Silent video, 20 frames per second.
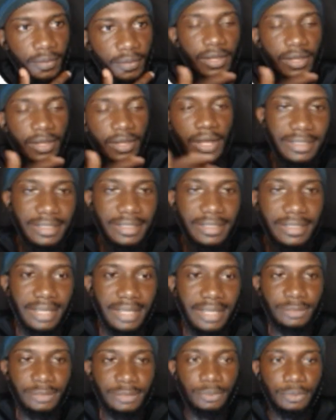Hi guys,
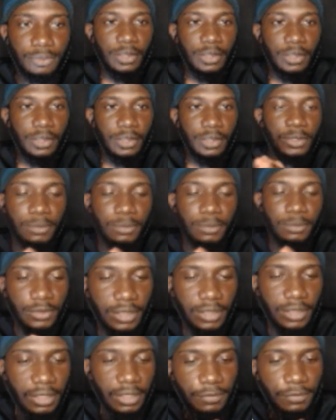welcome to the
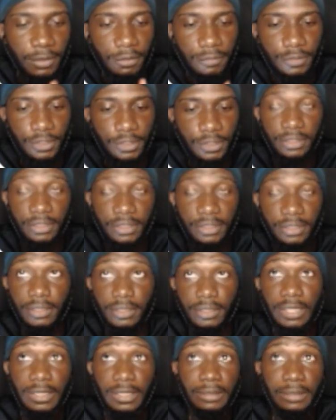Alpha channel.
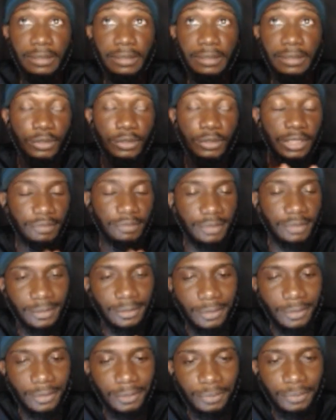Today's video is
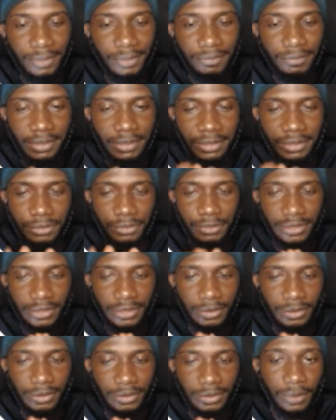going to be a very
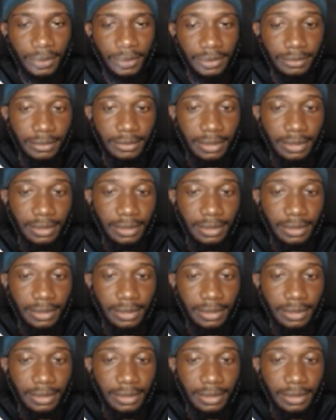interesting one.